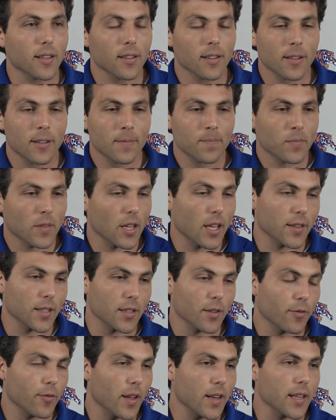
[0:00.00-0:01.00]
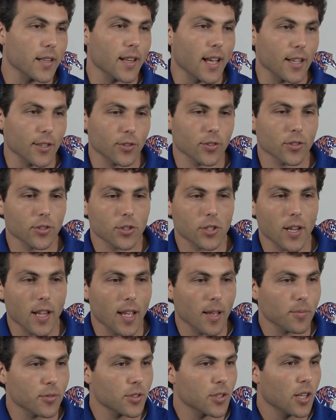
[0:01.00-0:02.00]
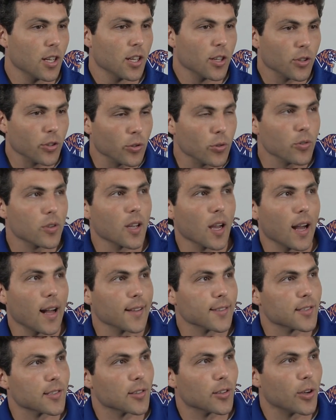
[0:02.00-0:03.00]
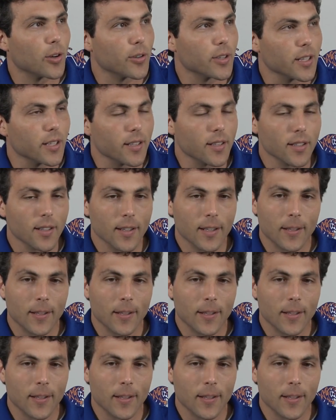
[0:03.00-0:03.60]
You get the defending national champs. UConn's loaded.